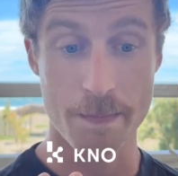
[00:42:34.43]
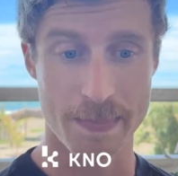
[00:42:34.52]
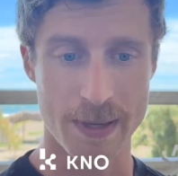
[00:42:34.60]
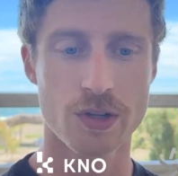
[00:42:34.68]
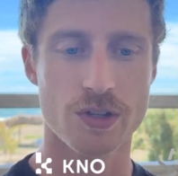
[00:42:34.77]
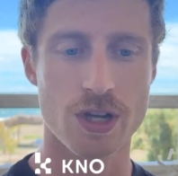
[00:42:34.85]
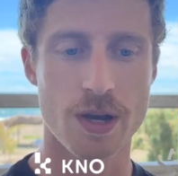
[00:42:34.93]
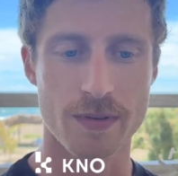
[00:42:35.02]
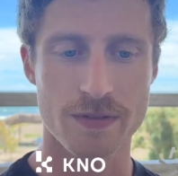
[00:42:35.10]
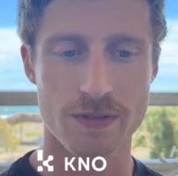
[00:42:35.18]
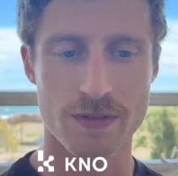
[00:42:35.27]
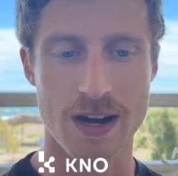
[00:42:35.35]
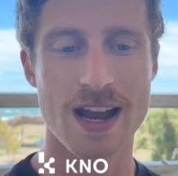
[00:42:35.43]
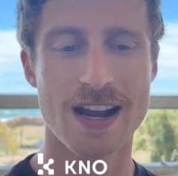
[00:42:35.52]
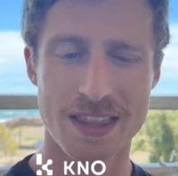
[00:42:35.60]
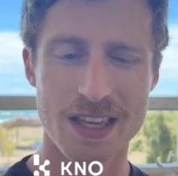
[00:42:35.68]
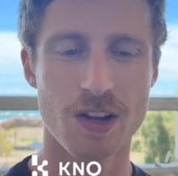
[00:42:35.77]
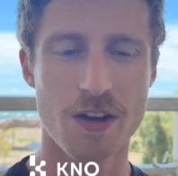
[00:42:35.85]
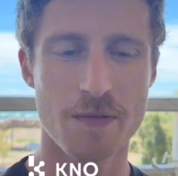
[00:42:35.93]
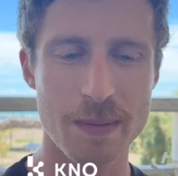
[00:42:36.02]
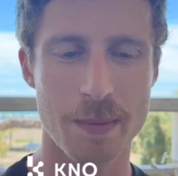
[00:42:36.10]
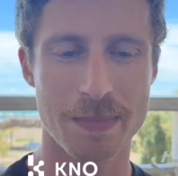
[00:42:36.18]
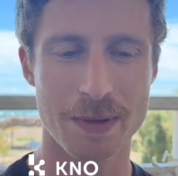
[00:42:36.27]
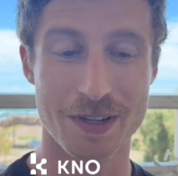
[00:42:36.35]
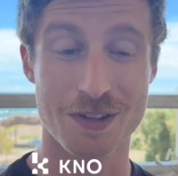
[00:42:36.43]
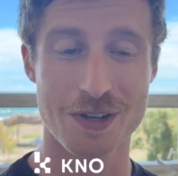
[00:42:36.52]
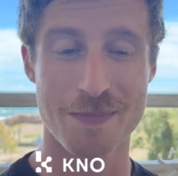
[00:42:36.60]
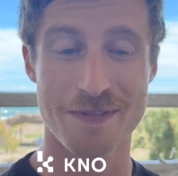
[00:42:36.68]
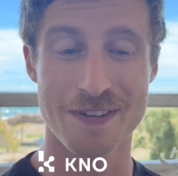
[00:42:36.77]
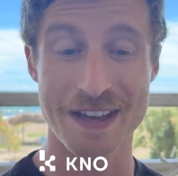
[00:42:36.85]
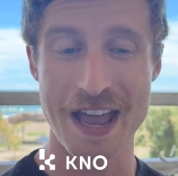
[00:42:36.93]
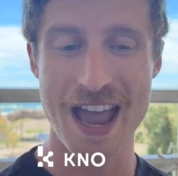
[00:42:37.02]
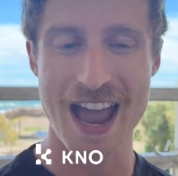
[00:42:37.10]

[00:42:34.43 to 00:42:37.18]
build on top of, right? And I think a lot of people are building on top of it